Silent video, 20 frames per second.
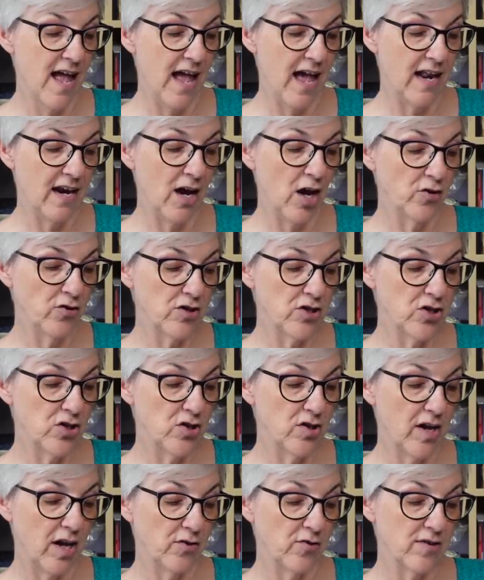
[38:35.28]
and
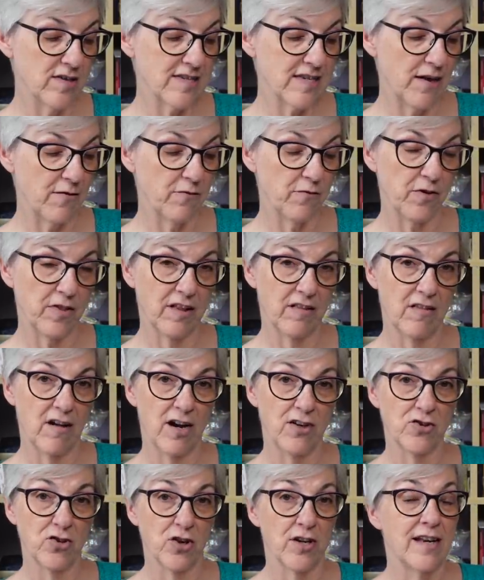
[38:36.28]
102 to 107 for the
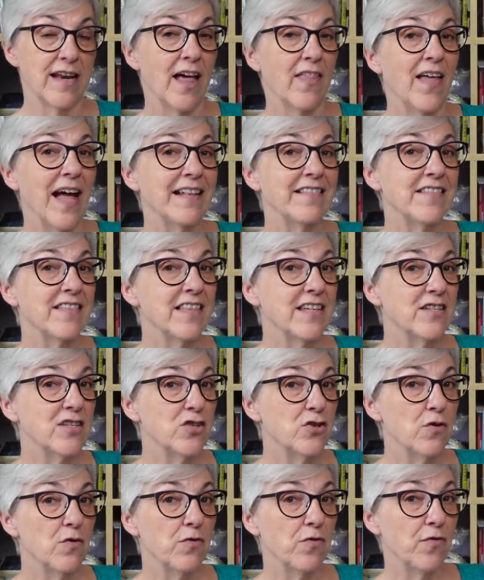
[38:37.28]
larger. Now that's the
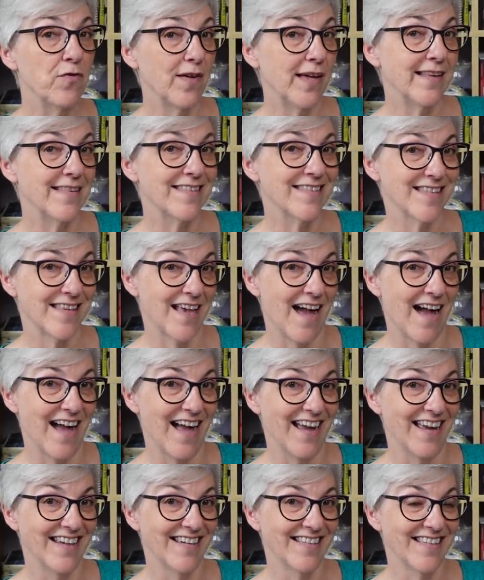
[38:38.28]
to fit
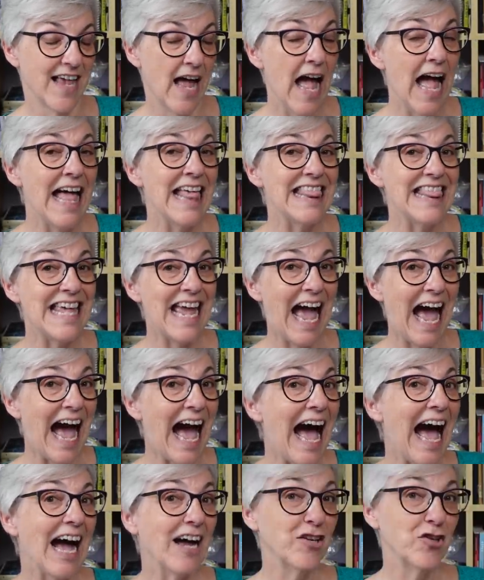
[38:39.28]
size. The
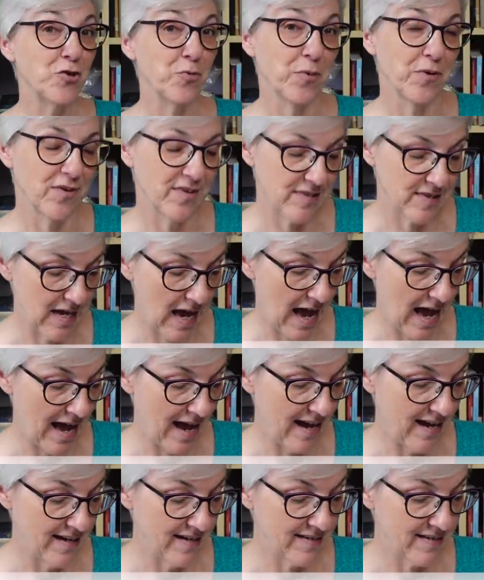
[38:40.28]
actual
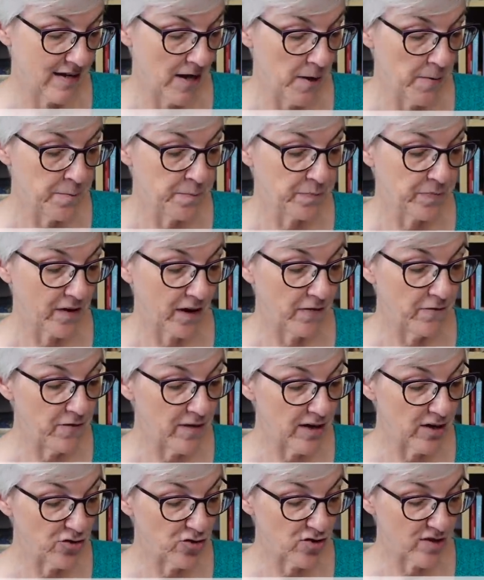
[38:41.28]
size,
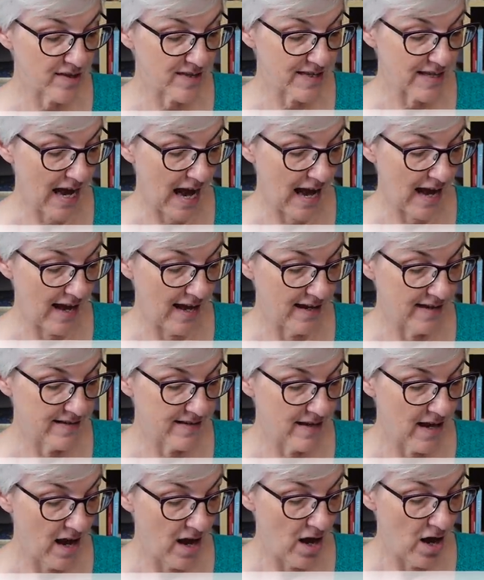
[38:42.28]
finished
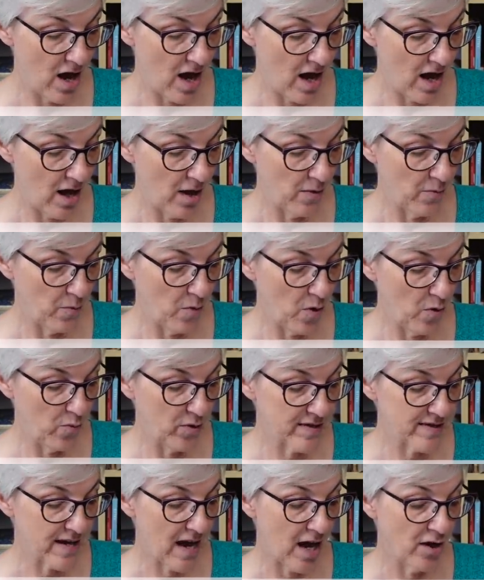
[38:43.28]
size,
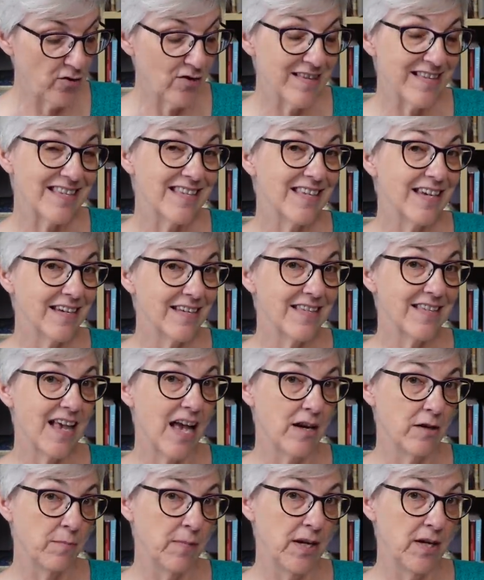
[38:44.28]
was 106
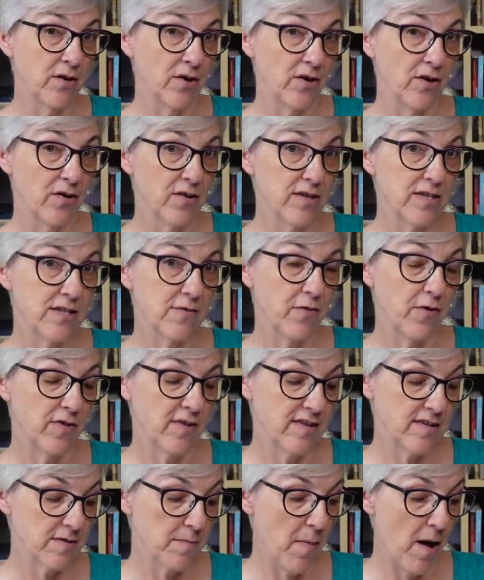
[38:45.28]
centimeters for
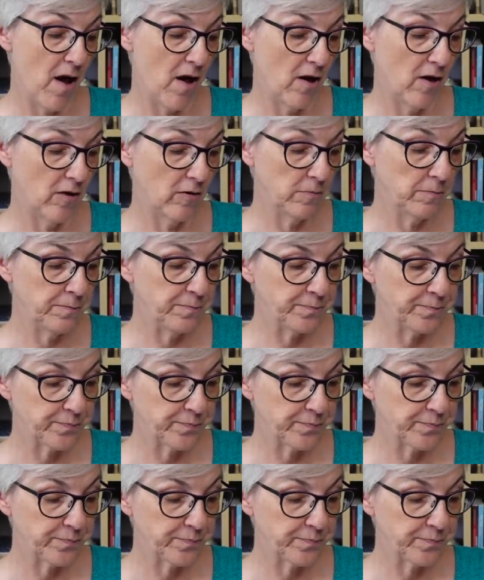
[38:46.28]
the small.